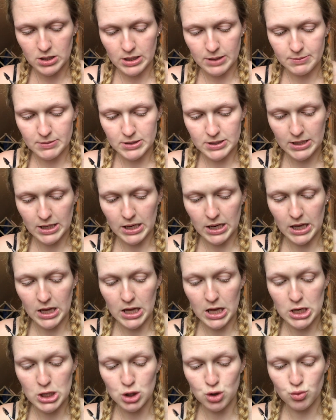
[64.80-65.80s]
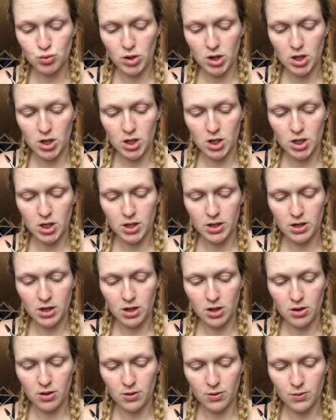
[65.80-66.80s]
I'm just gonna draw on
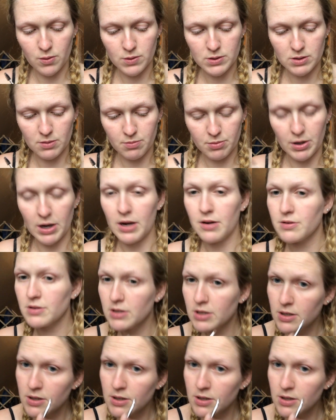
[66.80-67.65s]
those brows.